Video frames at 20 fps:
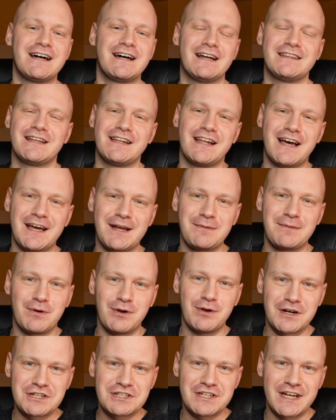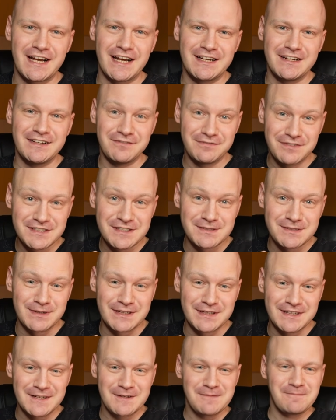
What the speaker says: underlying blockchain invisible.